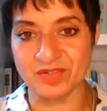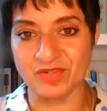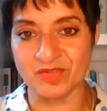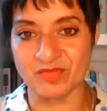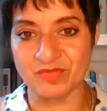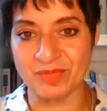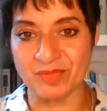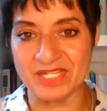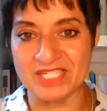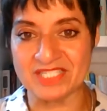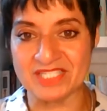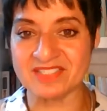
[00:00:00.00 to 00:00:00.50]

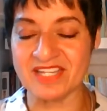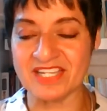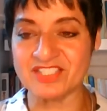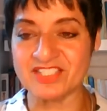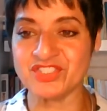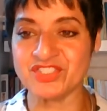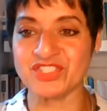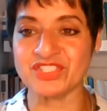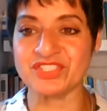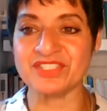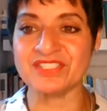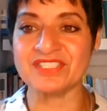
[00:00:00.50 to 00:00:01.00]
of
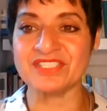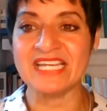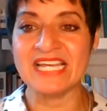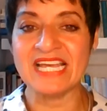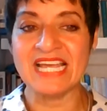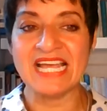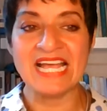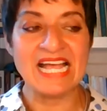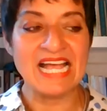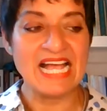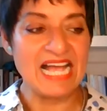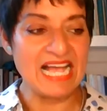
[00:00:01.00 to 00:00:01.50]
meditation,
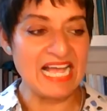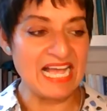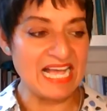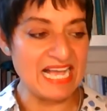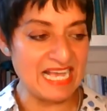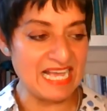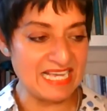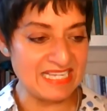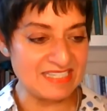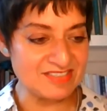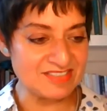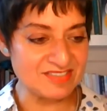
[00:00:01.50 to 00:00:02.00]

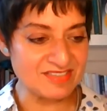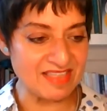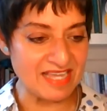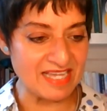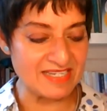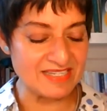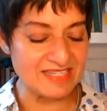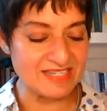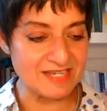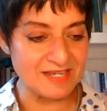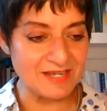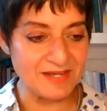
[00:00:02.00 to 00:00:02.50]
and
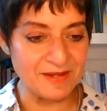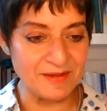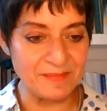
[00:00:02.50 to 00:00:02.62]
then